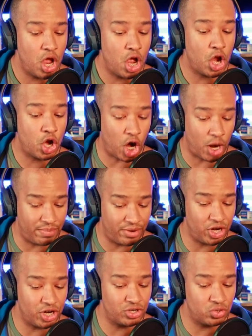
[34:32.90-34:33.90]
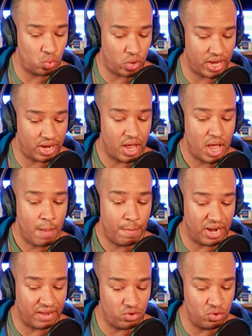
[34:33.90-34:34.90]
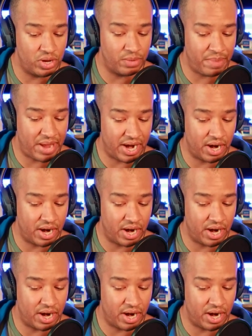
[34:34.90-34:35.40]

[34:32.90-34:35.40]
carpenters win. But if you compare